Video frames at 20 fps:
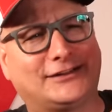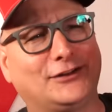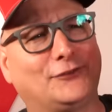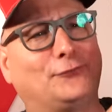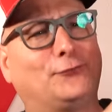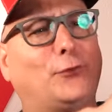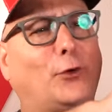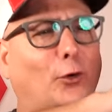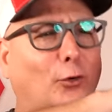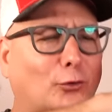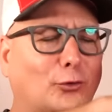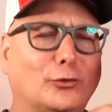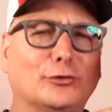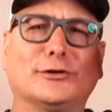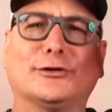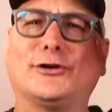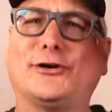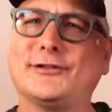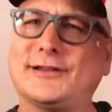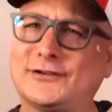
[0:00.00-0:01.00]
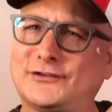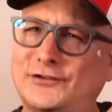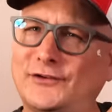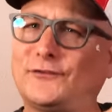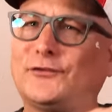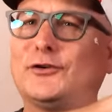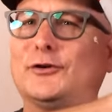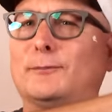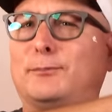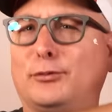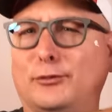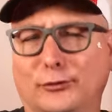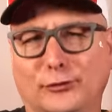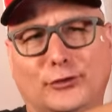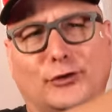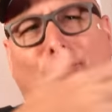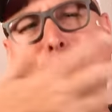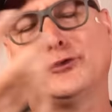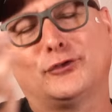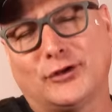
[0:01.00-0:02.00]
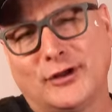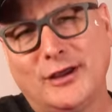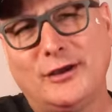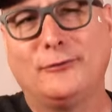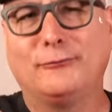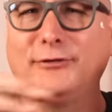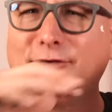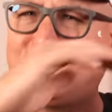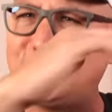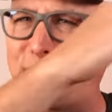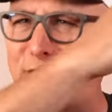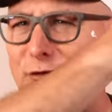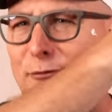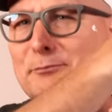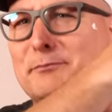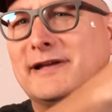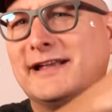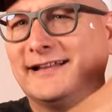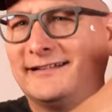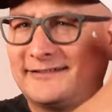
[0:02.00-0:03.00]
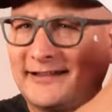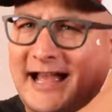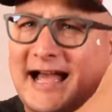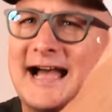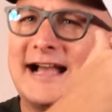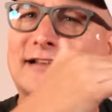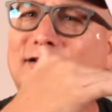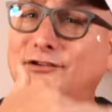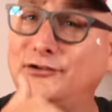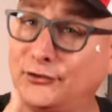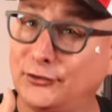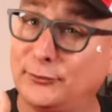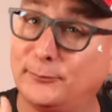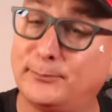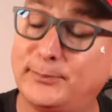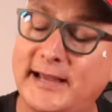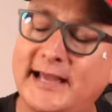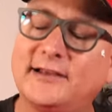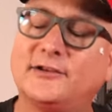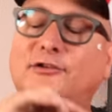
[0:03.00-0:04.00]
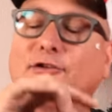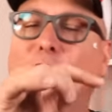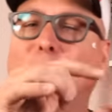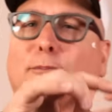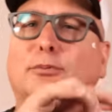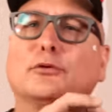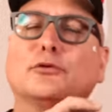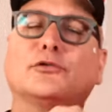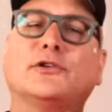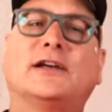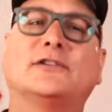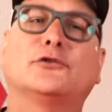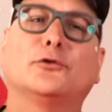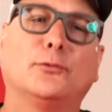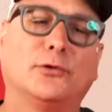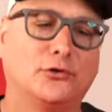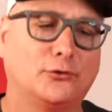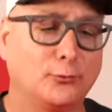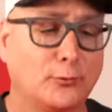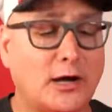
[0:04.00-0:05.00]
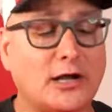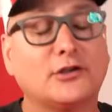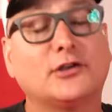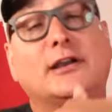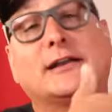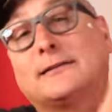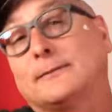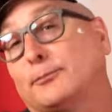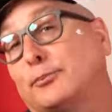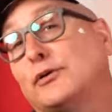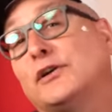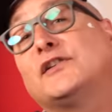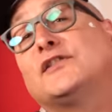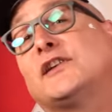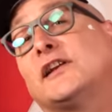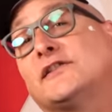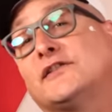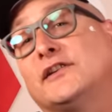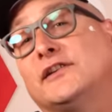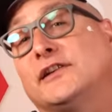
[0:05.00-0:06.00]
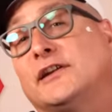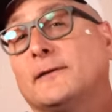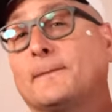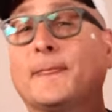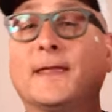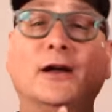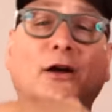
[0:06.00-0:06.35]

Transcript: the vocal and all that stuff. You can pull those, which is your mids, highs, and your bass. You can pull those out to what you want. You got the presets in there,